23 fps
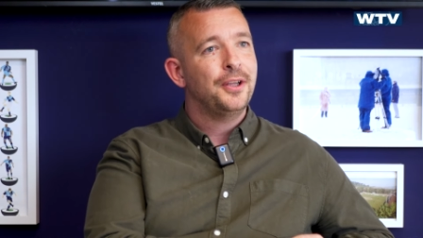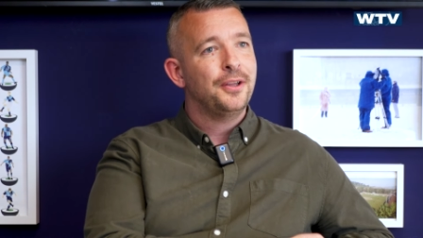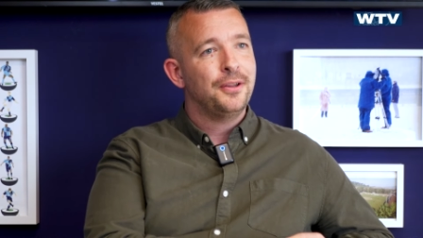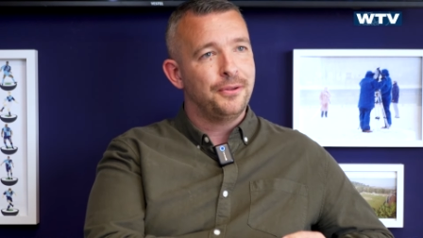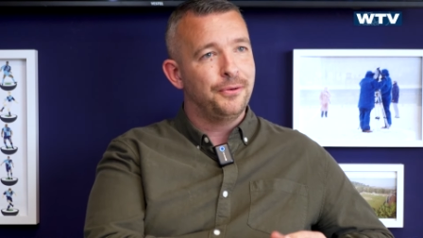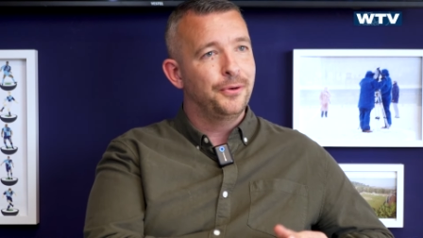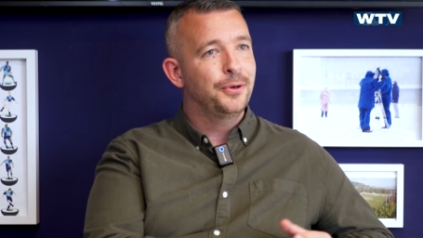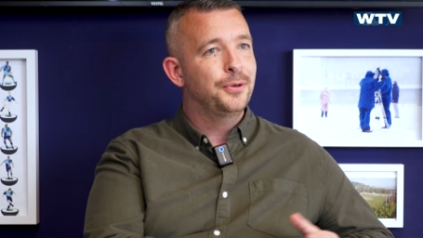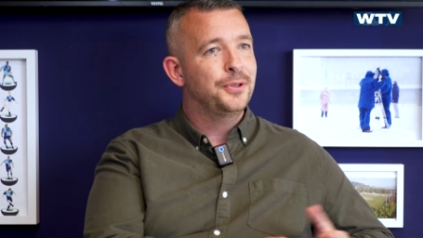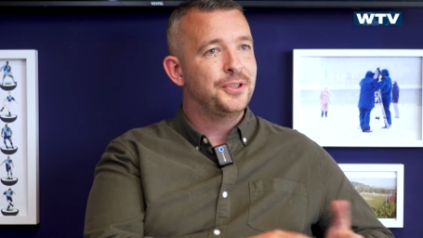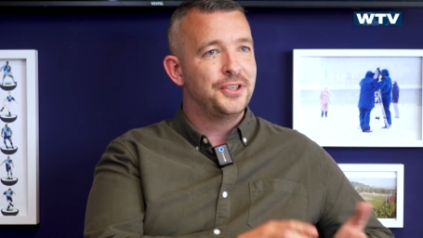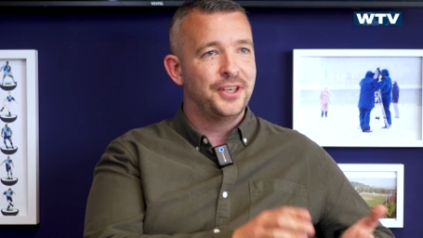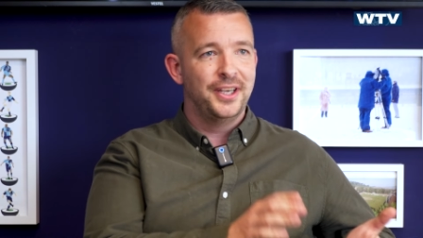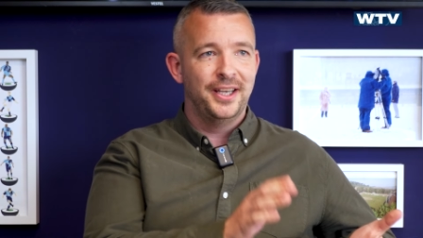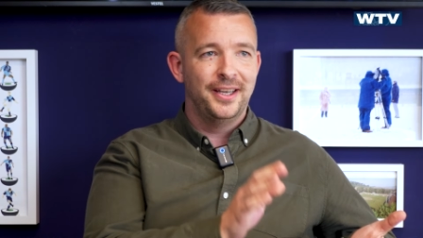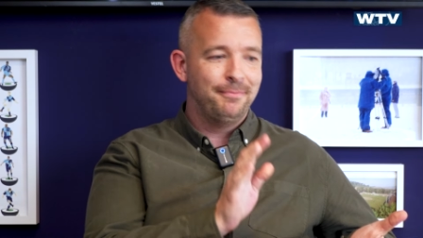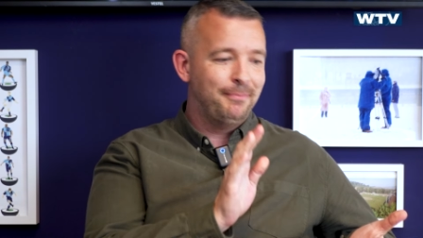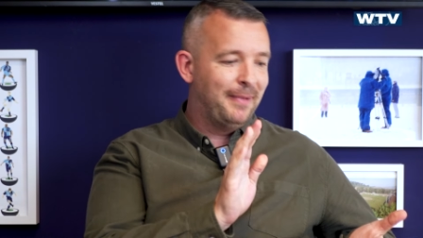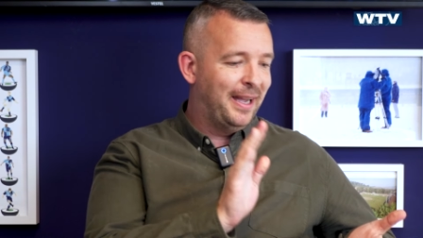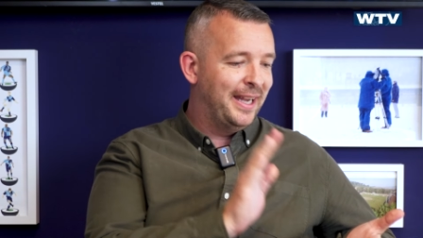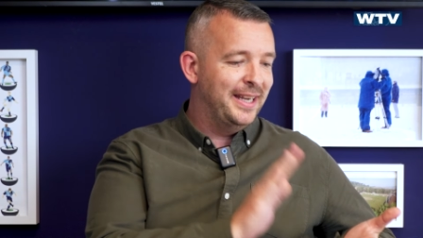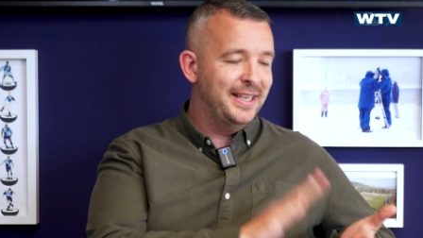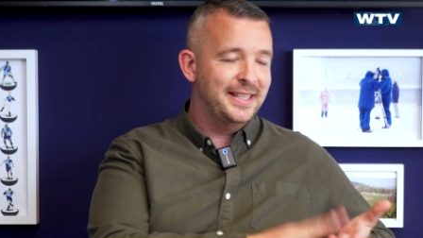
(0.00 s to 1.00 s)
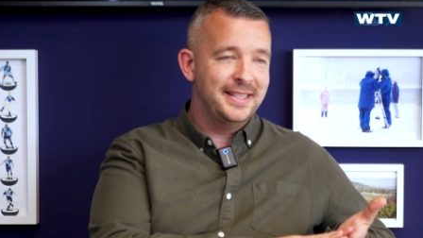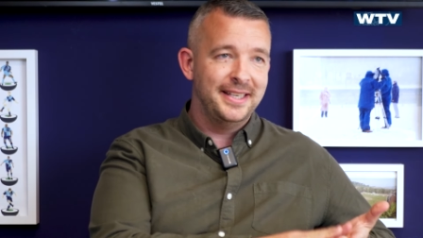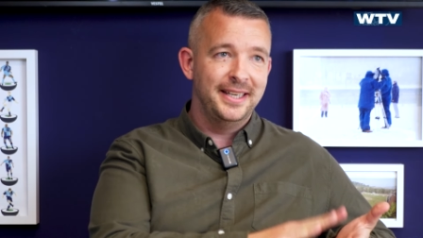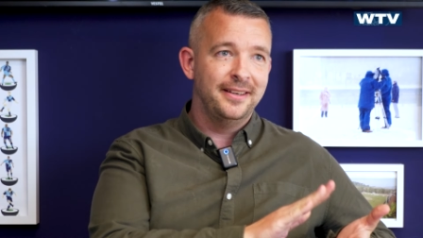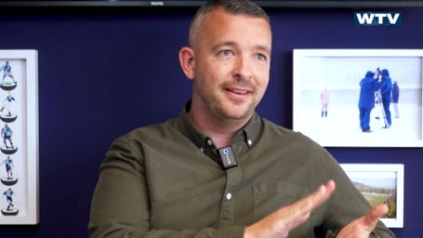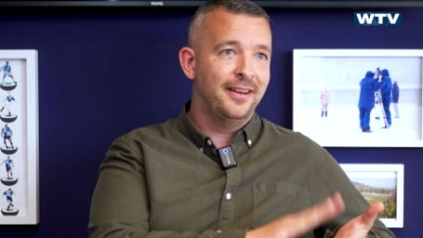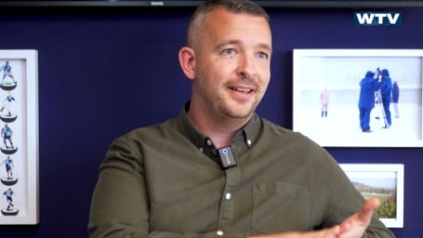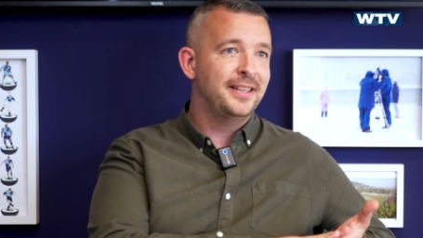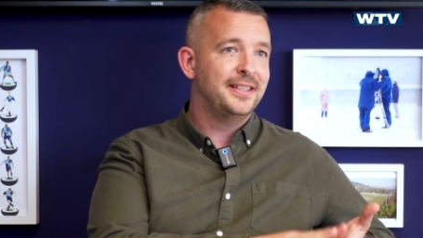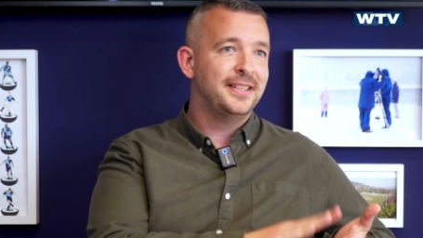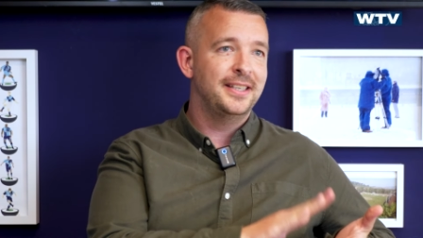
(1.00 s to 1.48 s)
through to
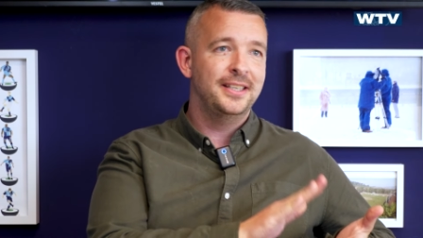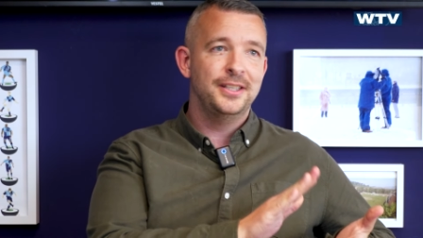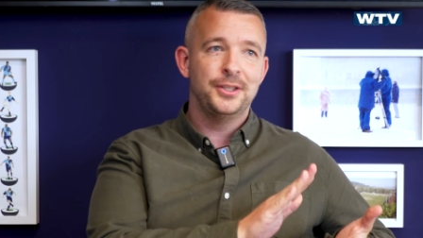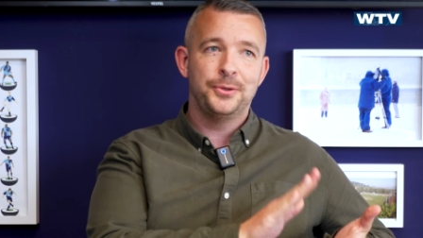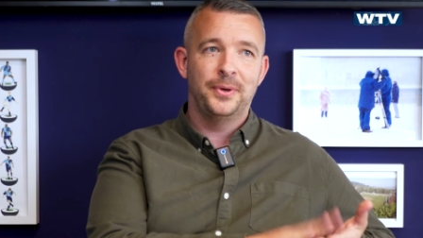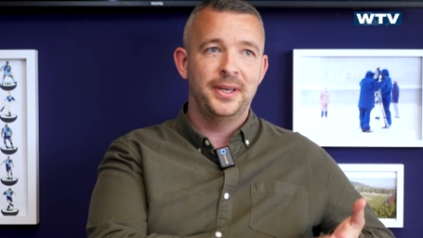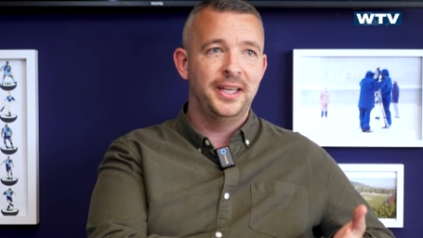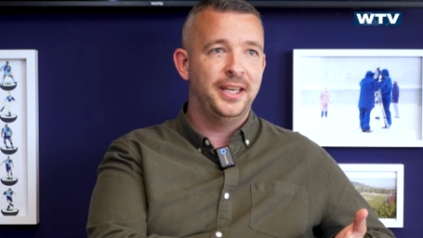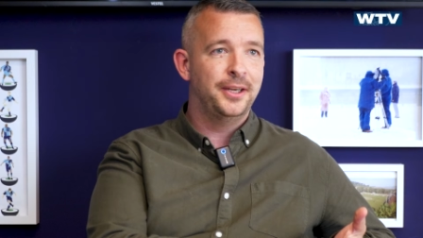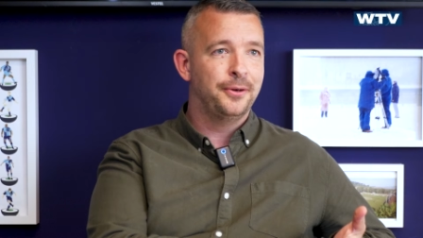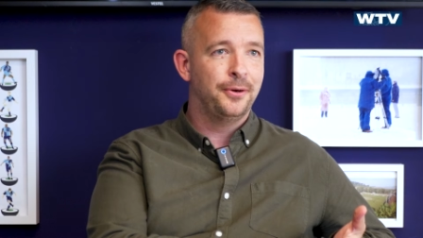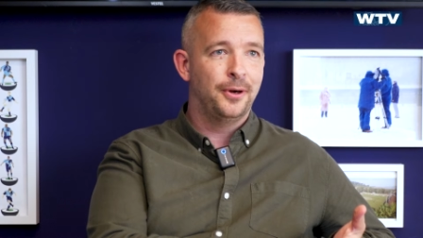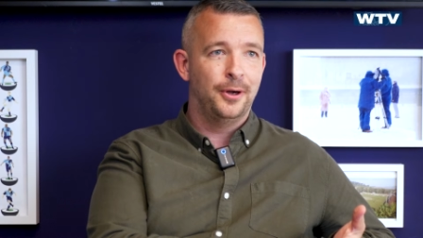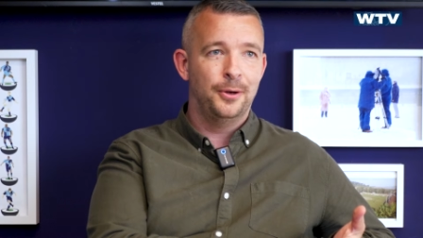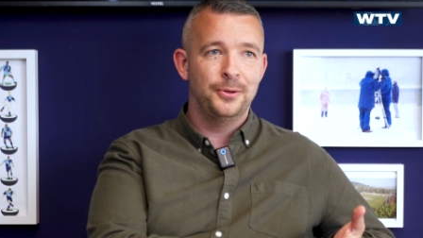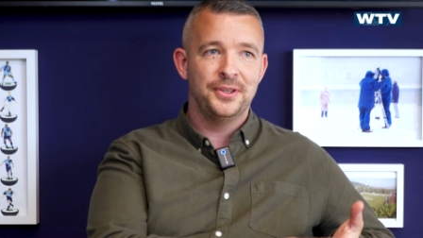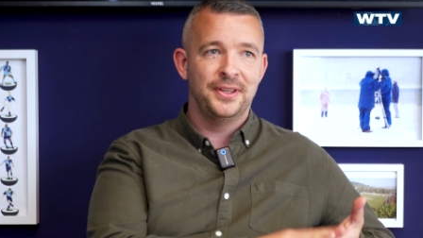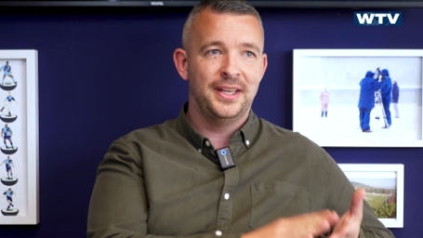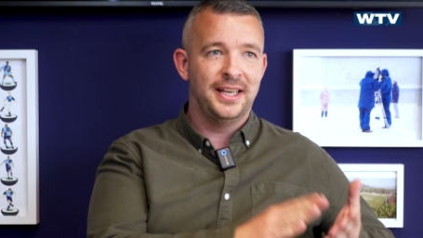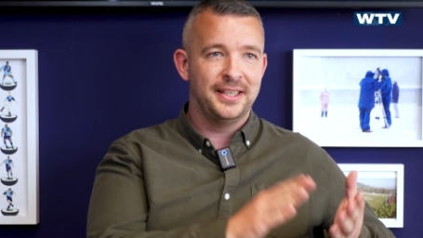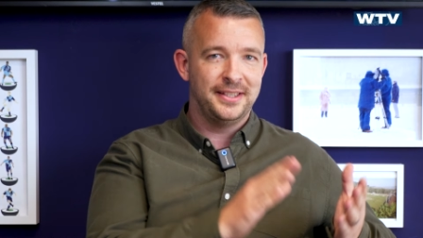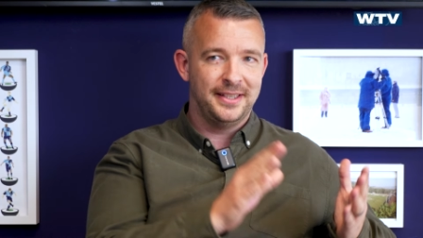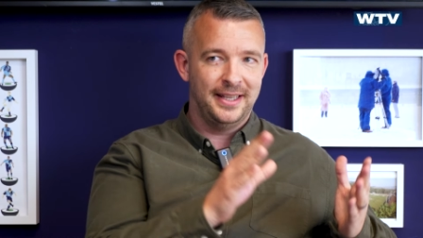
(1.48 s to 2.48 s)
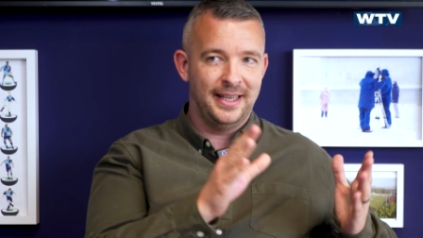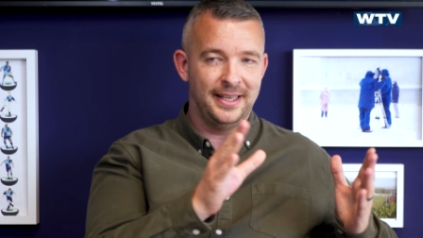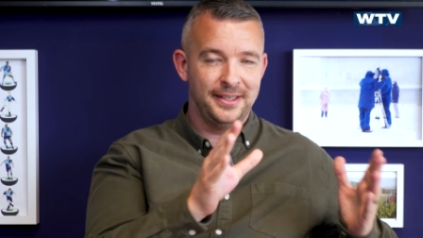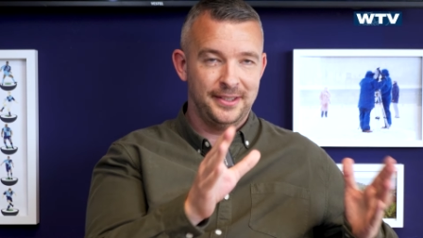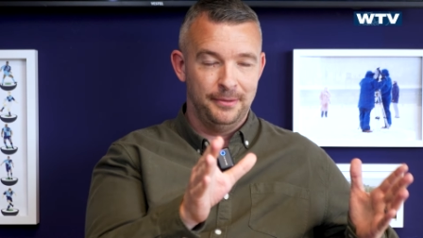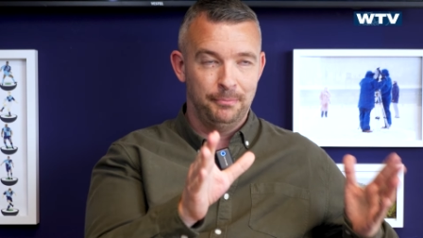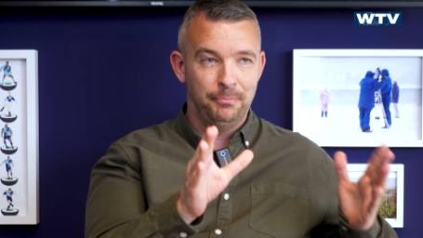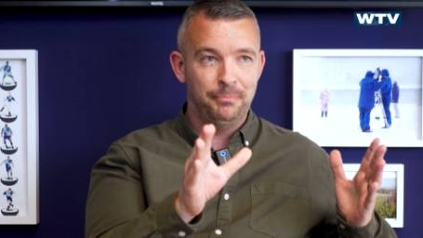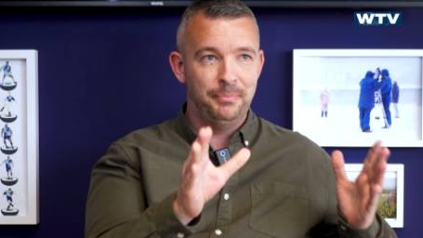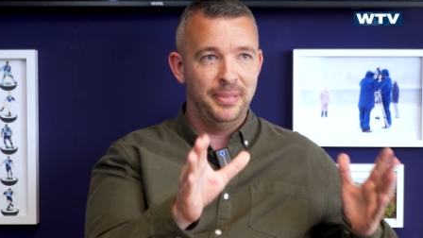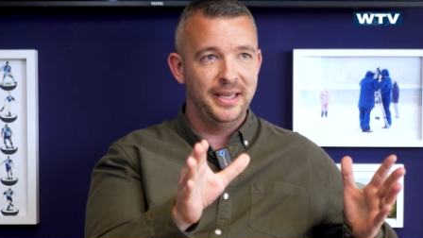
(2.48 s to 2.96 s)
18, 19, 20 year olds, and that's
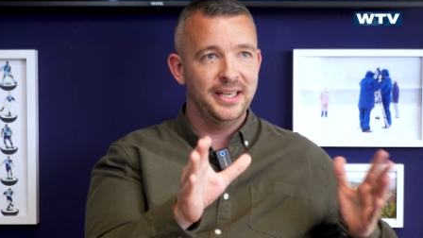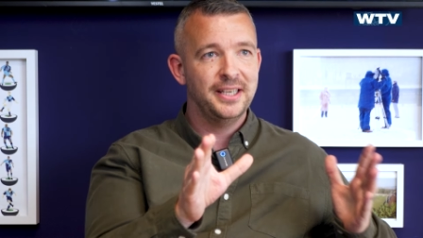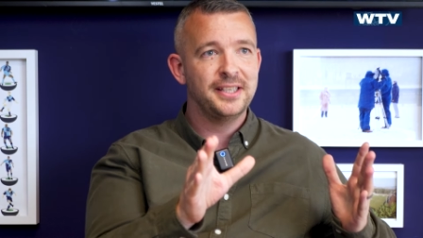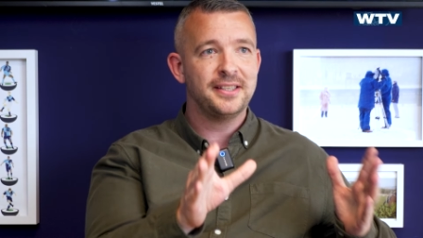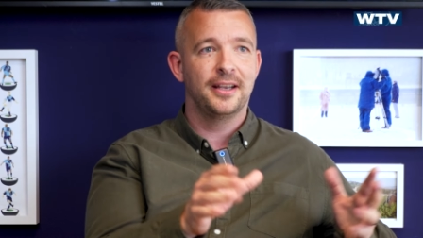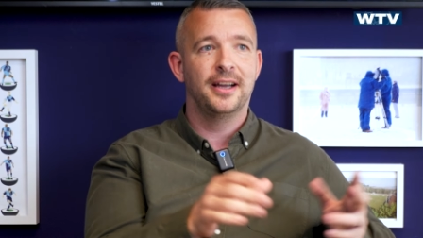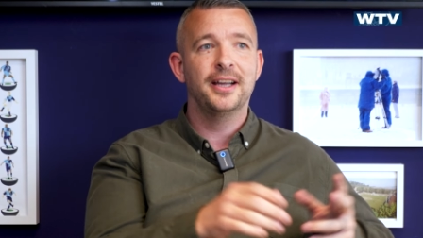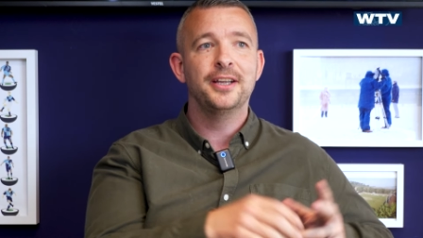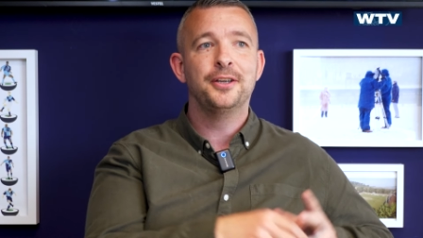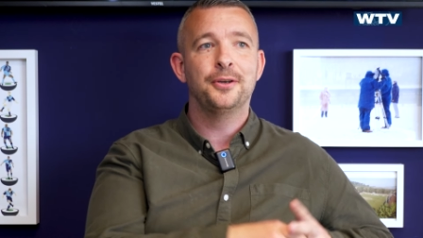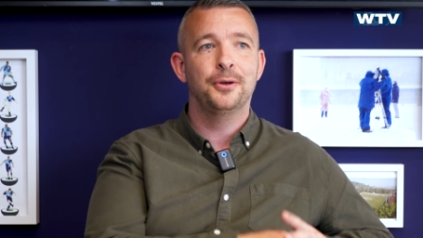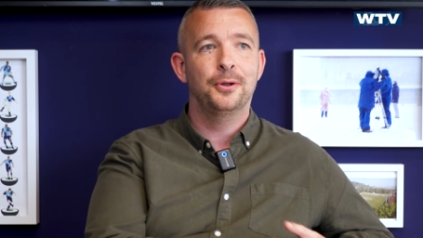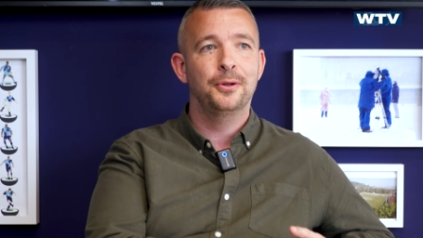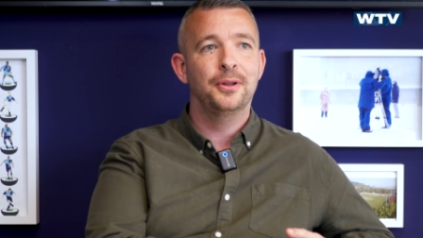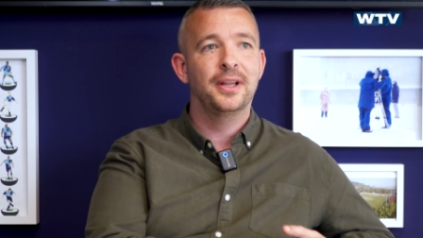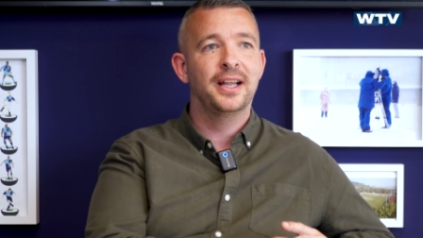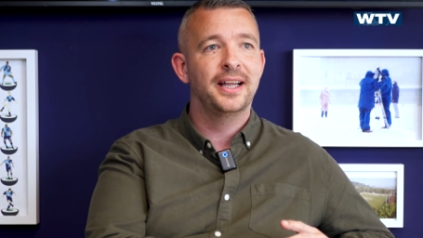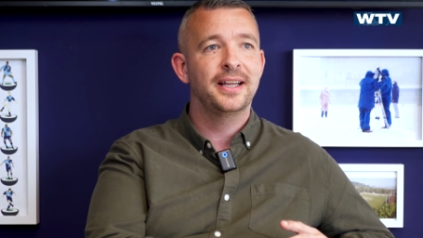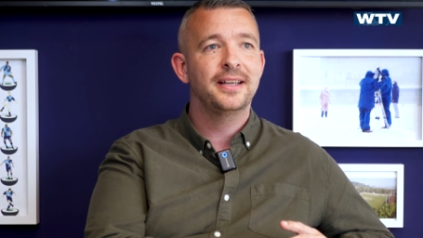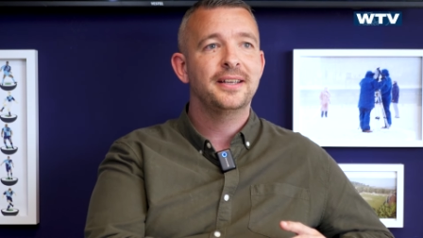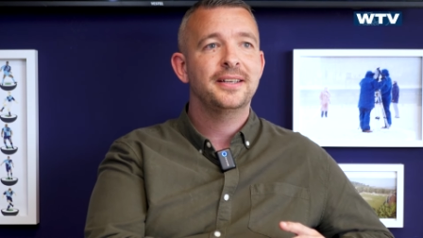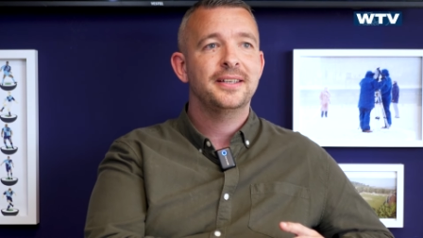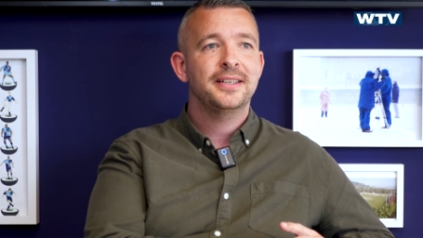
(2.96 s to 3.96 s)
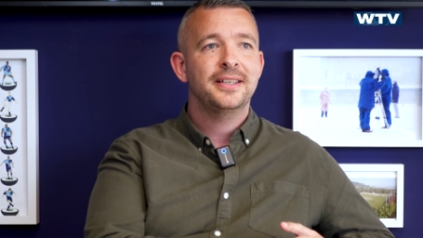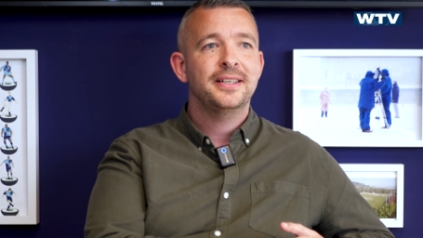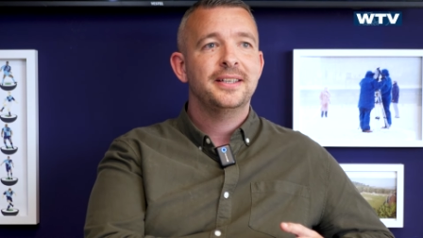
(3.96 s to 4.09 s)
that's a big cycle there.